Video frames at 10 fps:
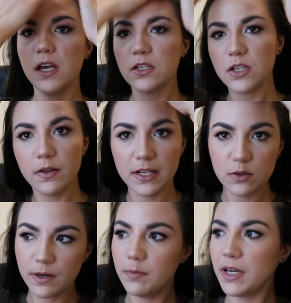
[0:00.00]
So
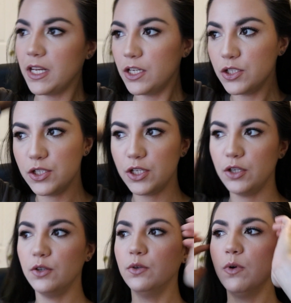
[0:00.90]
that's what I'm gonna
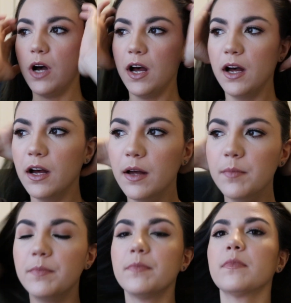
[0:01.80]
do.
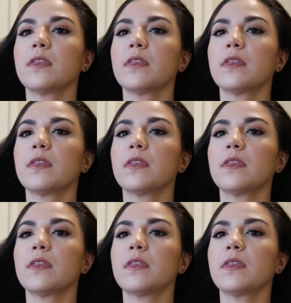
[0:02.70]
I'm